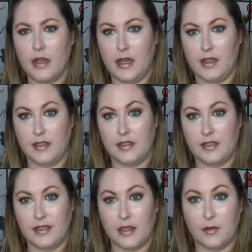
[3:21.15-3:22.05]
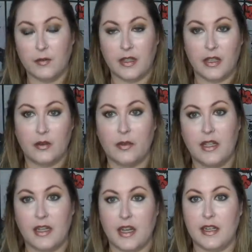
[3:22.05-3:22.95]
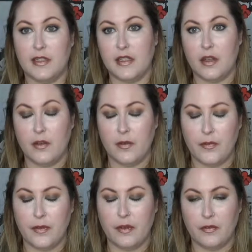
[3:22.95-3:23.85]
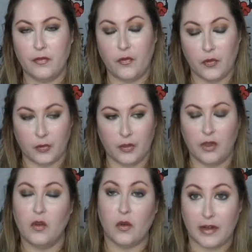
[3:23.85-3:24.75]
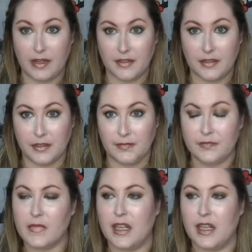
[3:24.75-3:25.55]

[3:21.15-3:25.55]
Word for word: Uh, this is a really, really nice floral oriental.